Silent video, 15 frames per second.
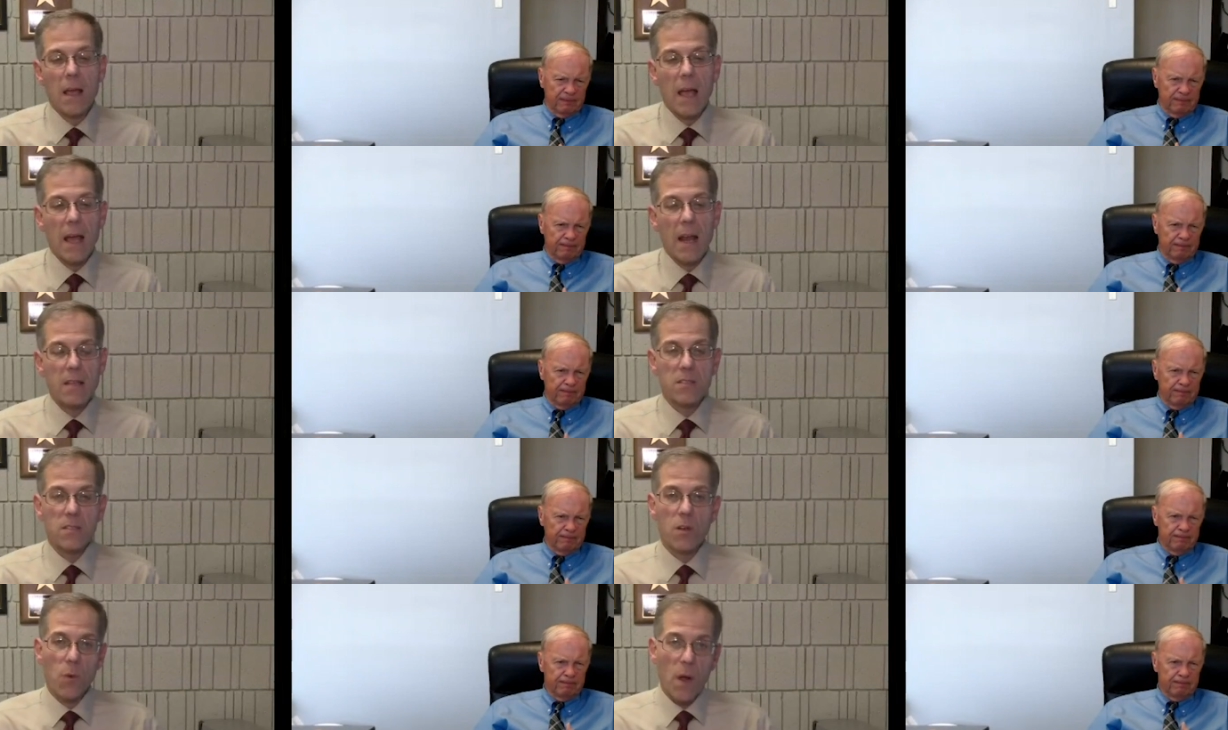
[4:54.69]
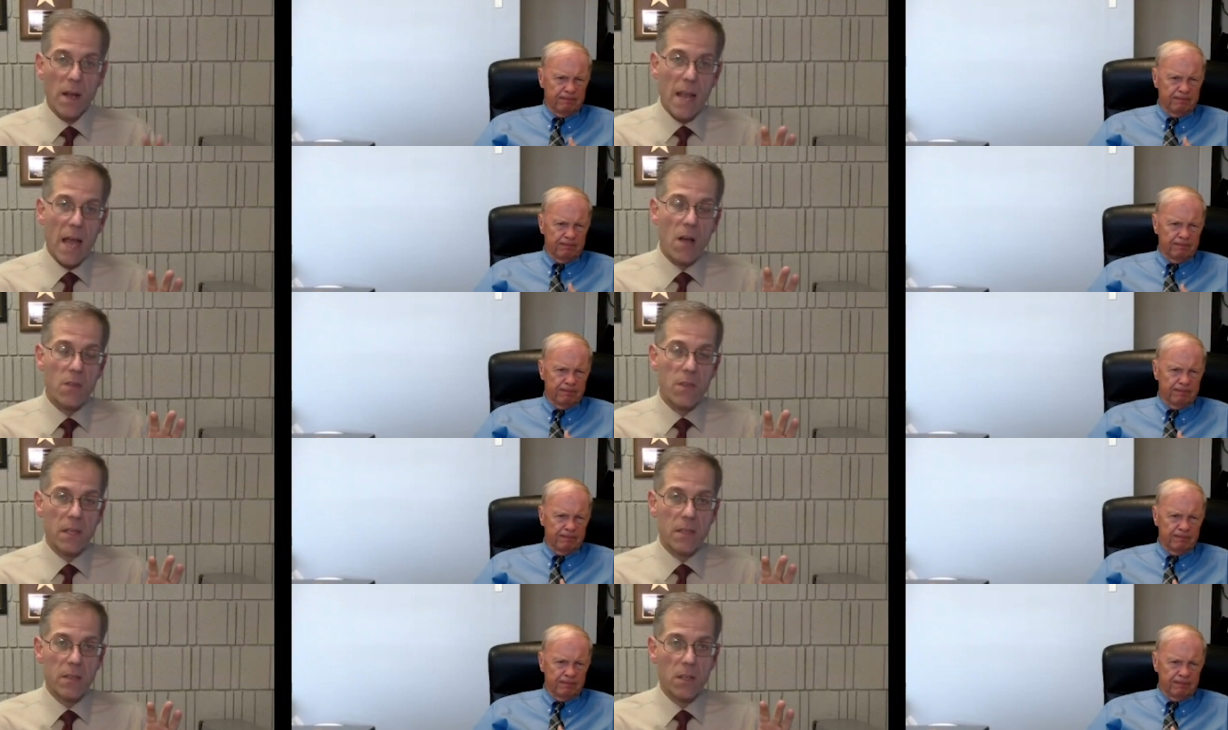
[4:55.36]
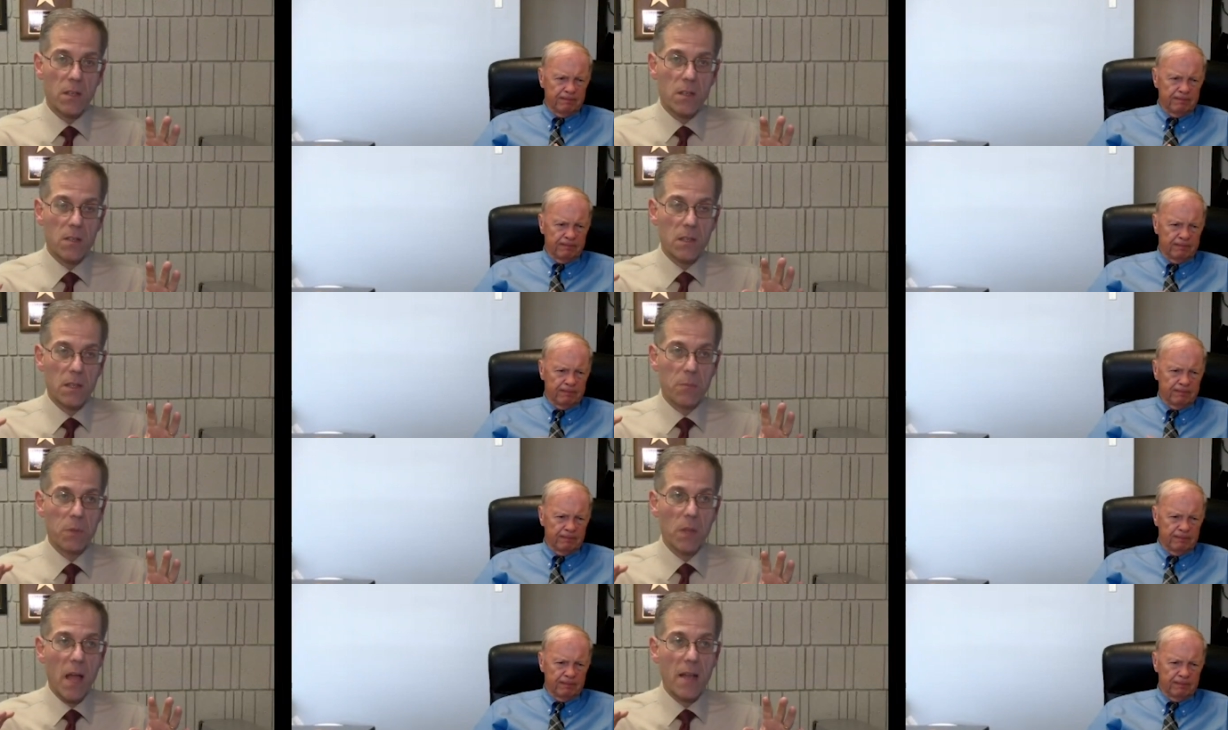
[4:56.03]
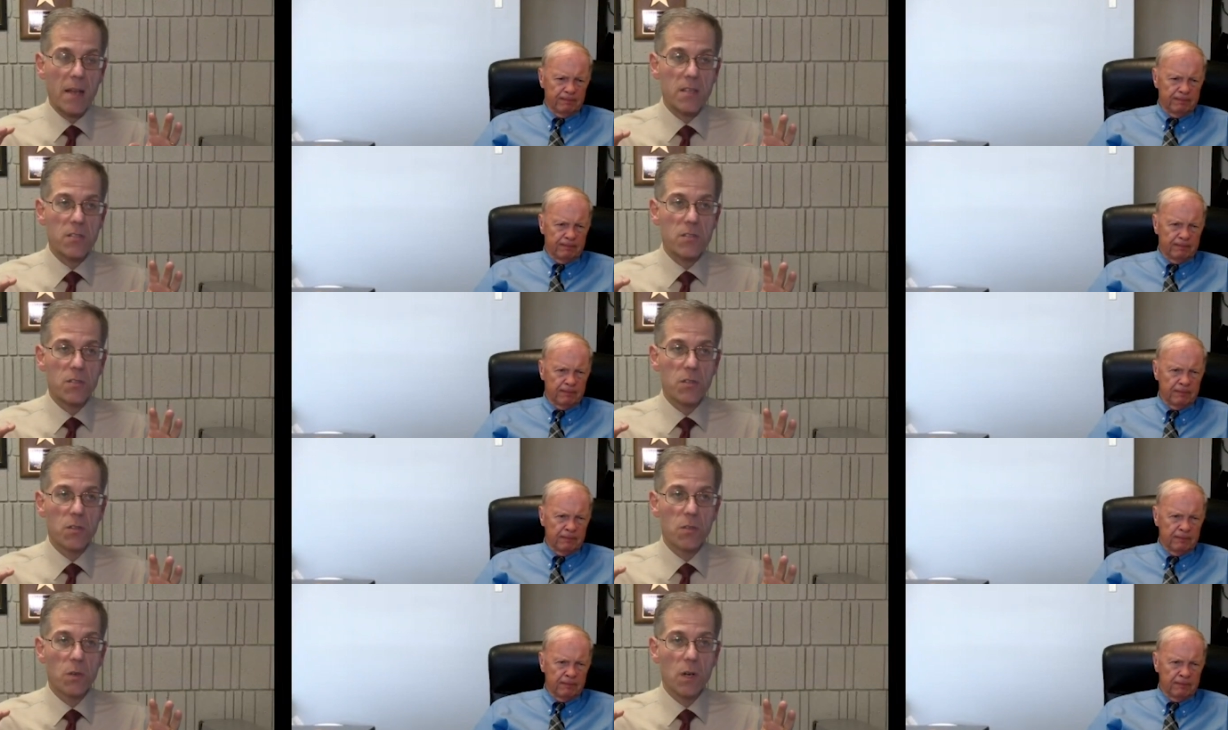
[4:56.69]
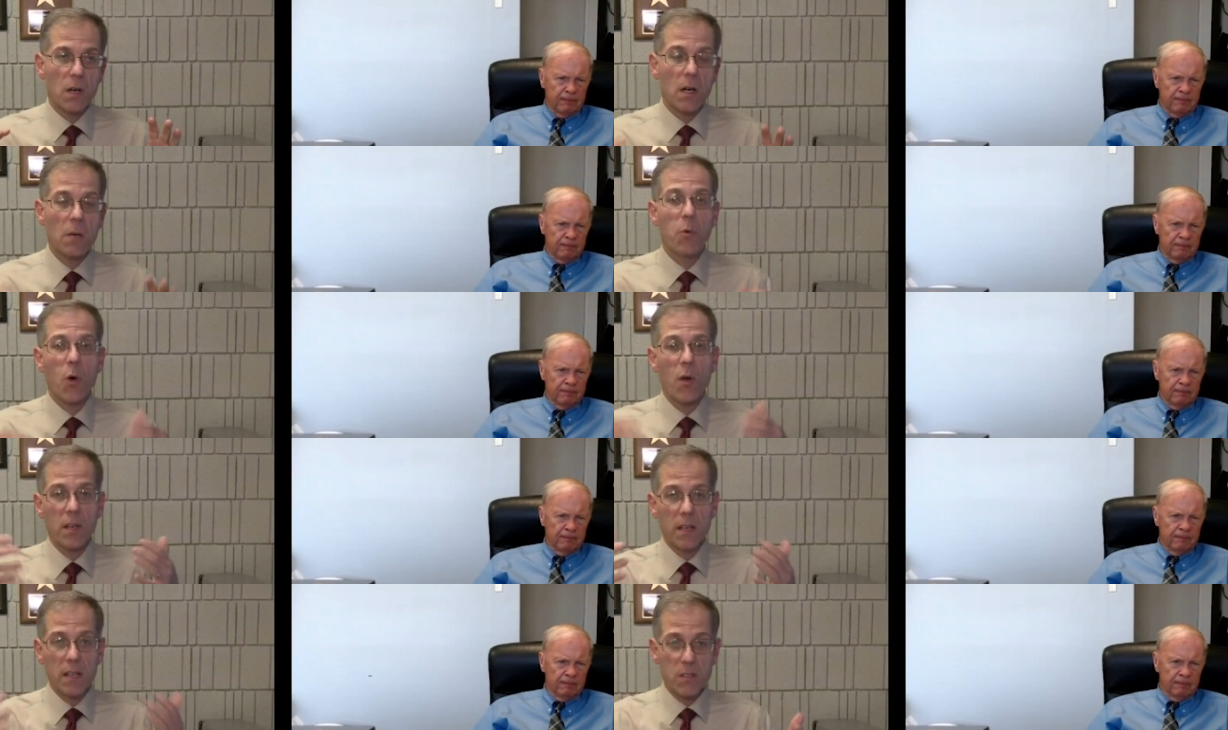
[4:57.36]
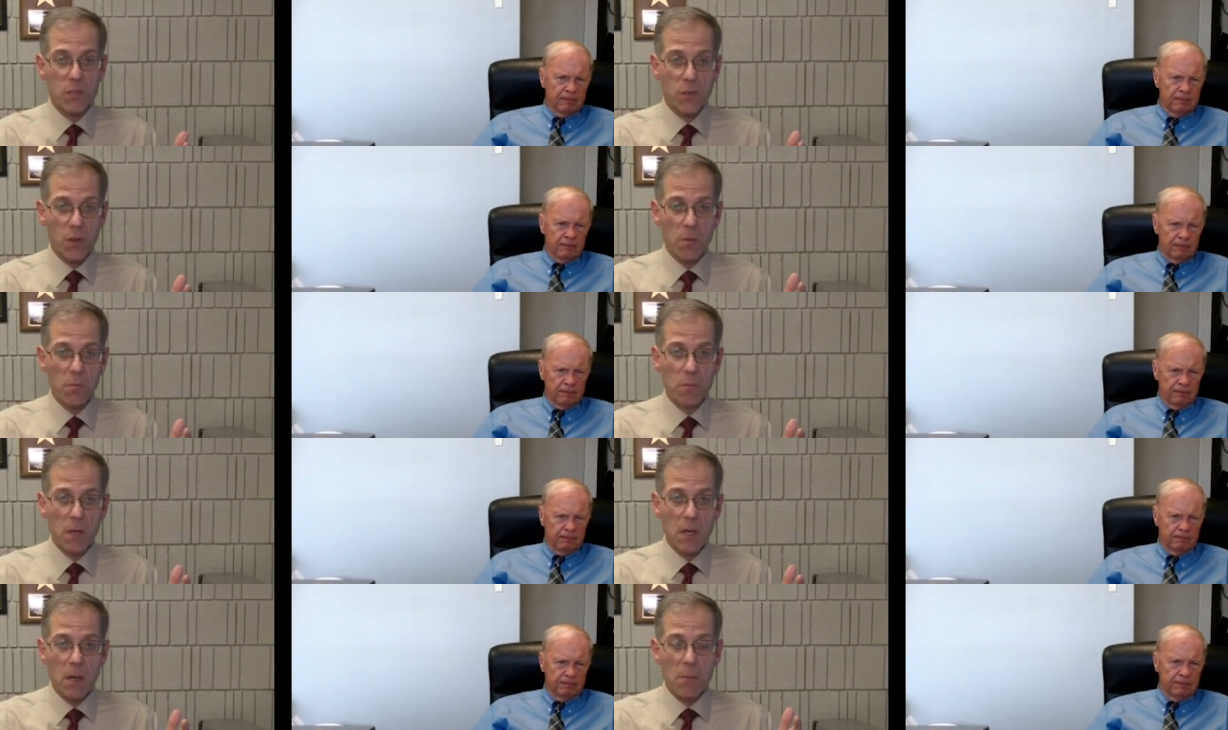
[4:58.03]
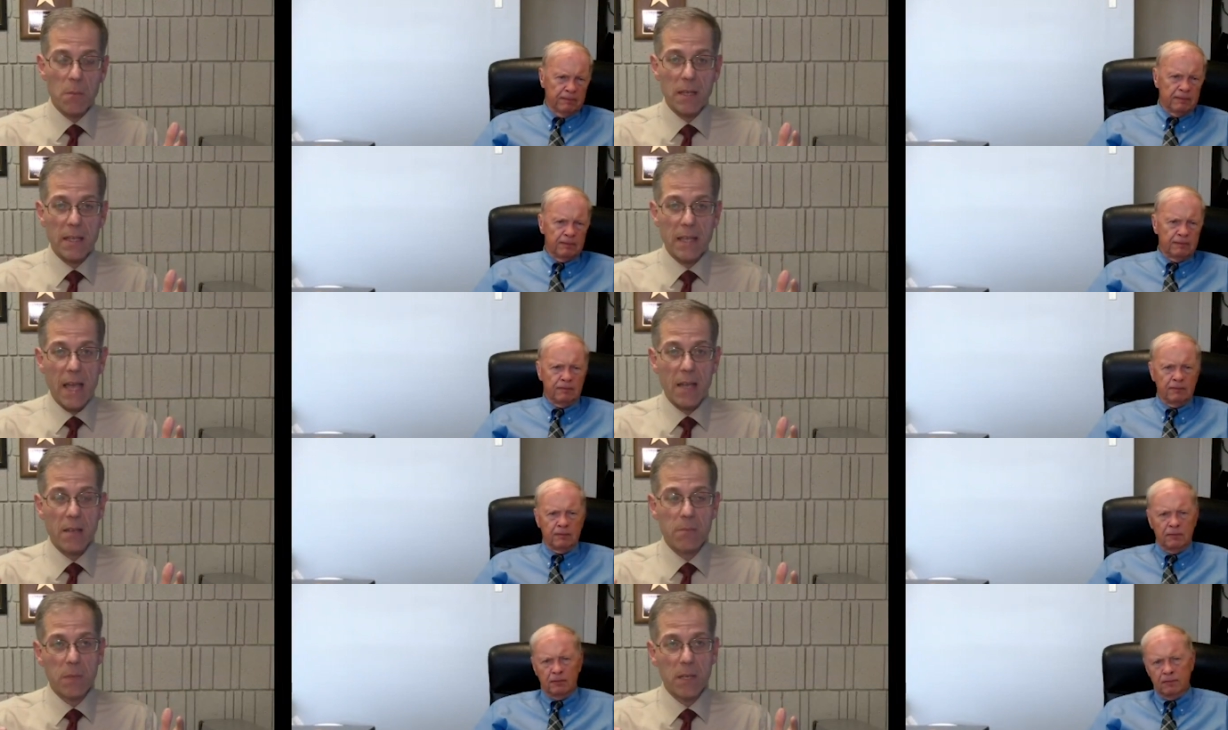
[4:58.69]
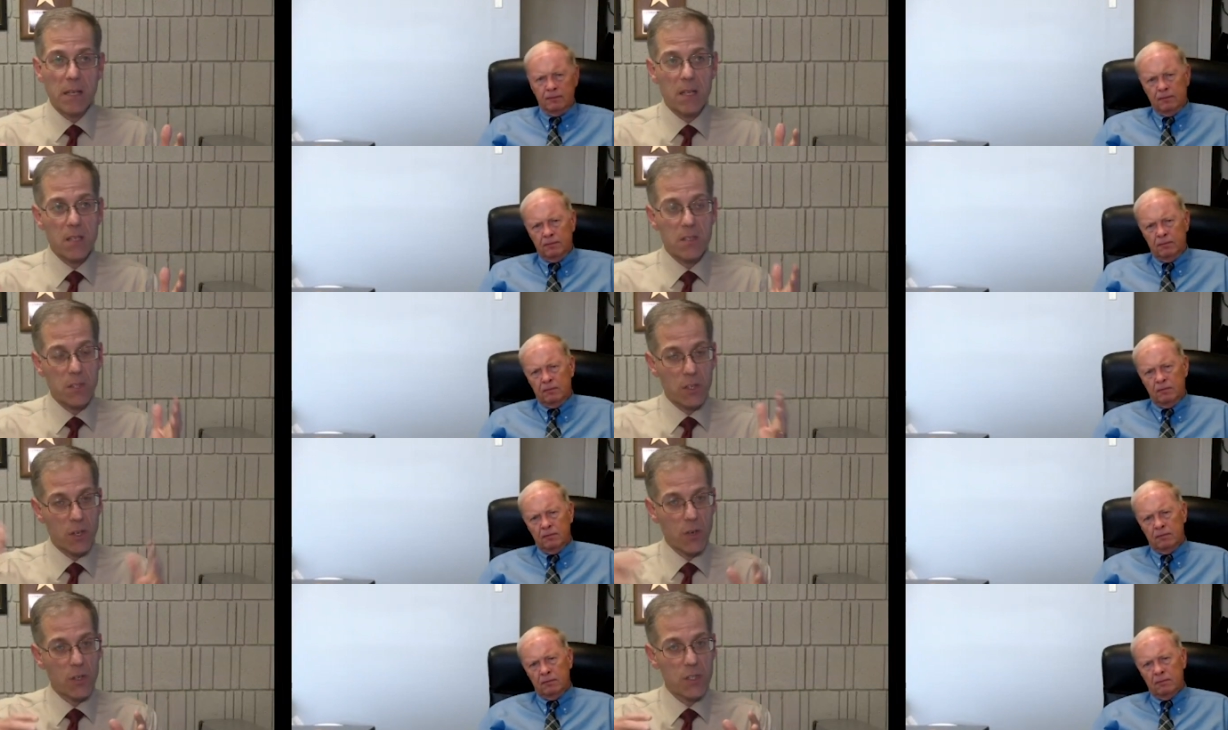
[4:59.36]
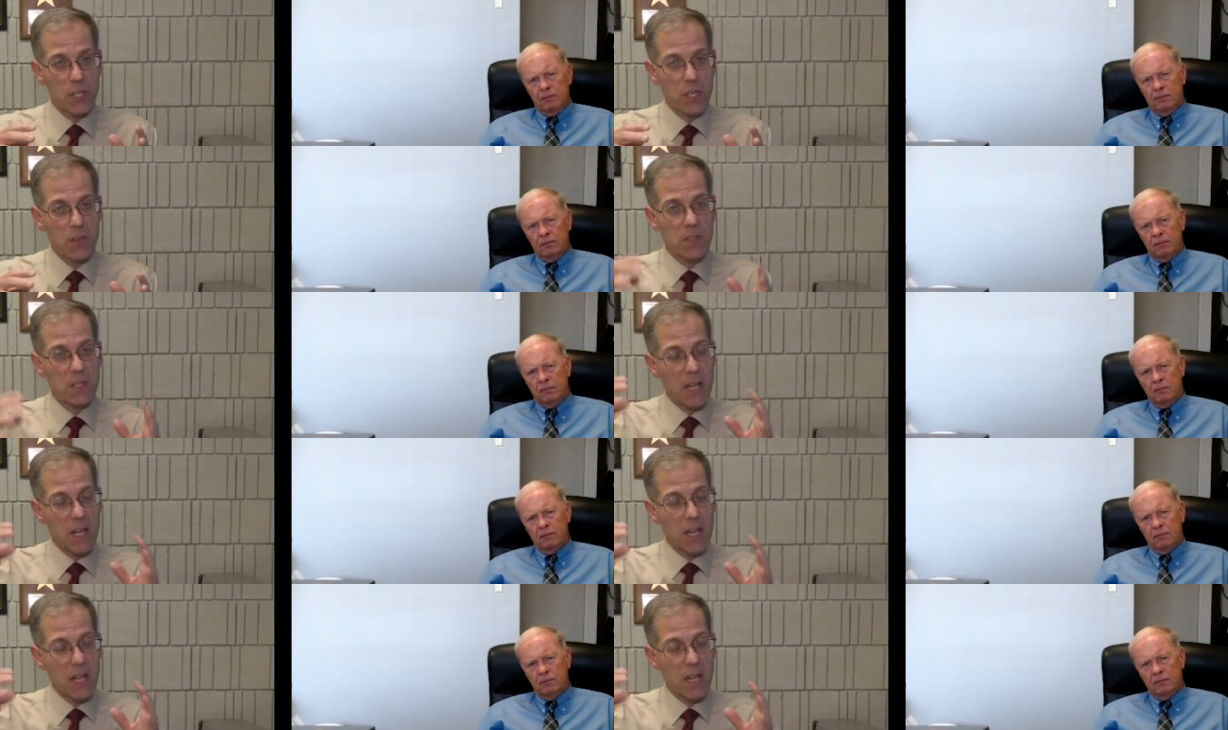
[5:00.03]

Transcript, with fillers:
Speaker 1: And so right now the the, the plan is to uh, appoint an interim, but again, because the current chief's